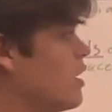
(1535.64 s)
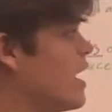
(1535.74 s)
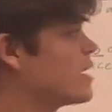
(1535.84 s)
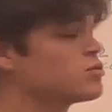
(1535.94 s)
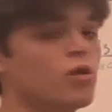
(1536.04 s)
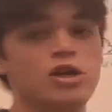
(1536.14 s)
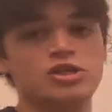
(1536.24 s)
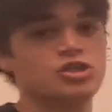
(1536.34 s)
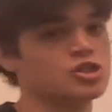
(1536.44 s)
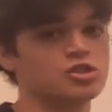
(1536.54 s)
x1
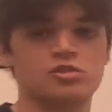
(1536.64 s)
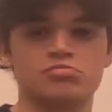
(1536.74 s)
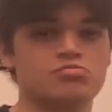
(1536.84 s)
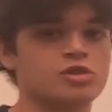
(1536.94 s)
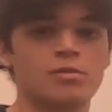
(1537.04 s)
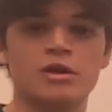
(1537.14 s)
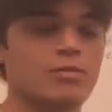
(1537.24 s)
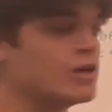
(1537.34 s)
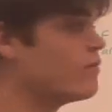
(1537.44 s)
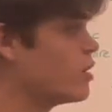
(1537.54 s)
is just some
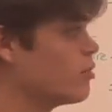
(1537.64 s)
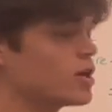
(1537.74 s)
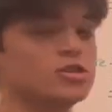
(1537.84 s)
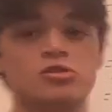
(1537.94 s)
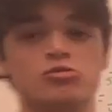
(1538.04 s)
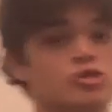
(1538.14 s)
independent variable, x2